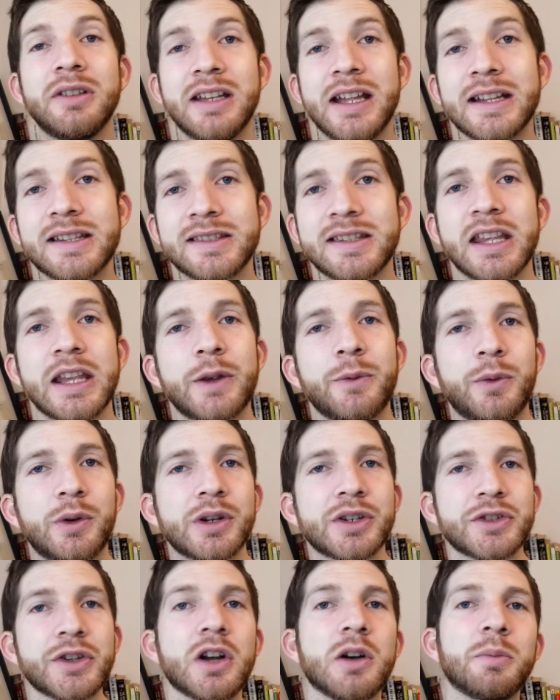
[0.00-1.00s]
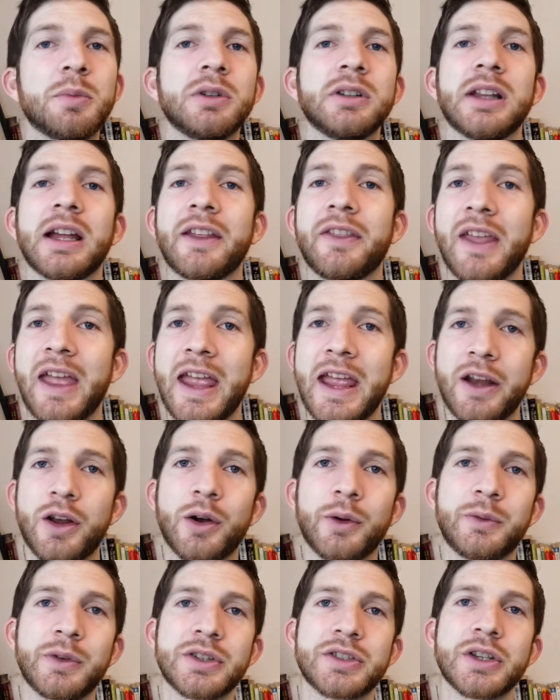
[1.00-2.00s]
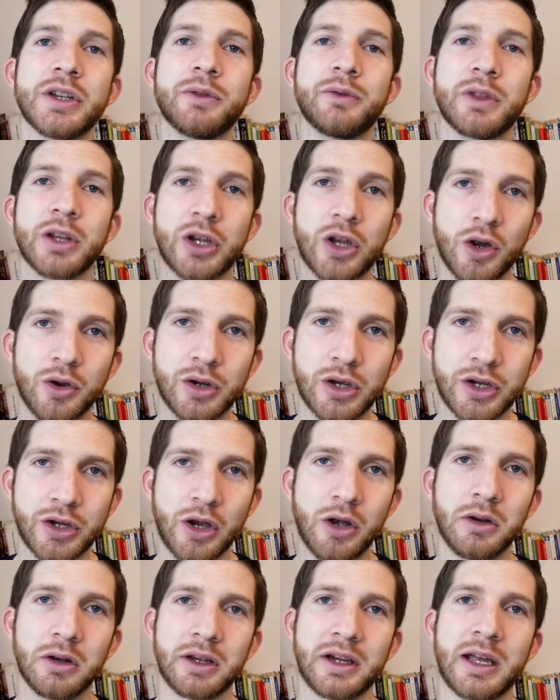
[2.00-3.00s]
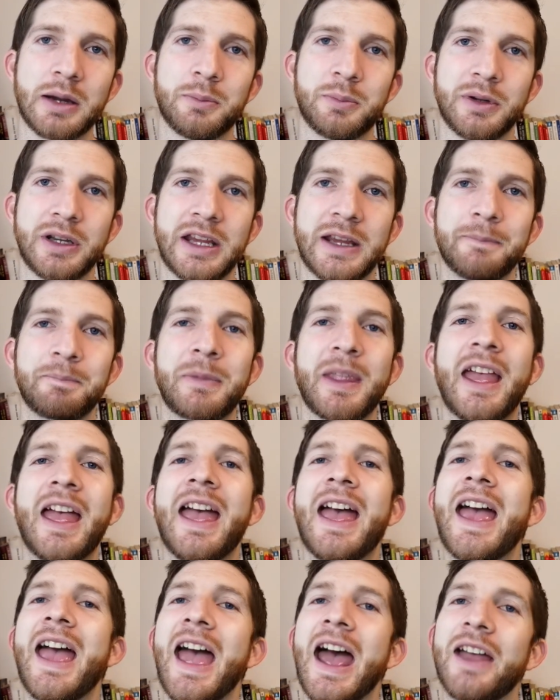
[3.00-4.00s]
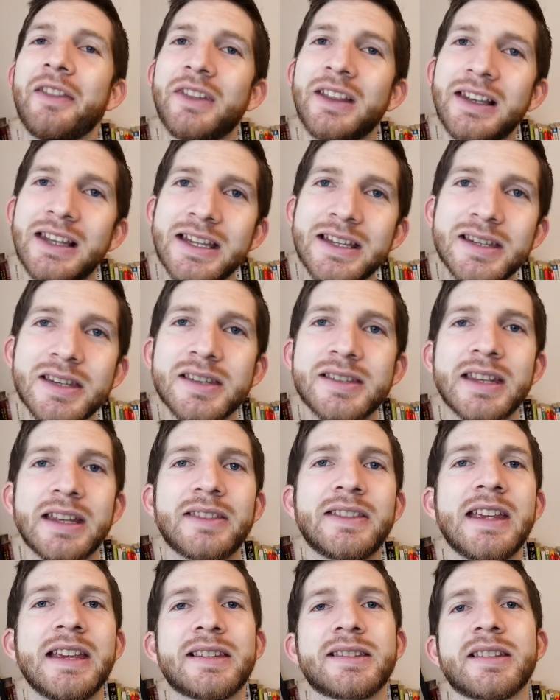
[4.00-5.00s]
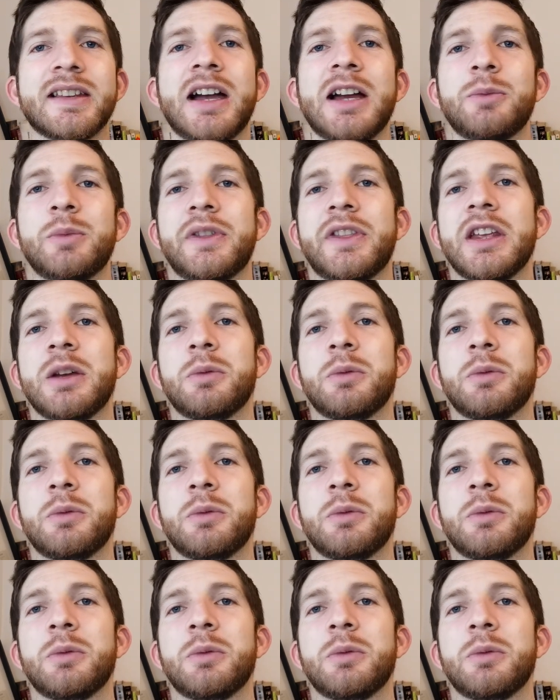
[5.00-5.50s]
let's think, for example, like the head office of the Coca-Cola company. And the leases that they sign with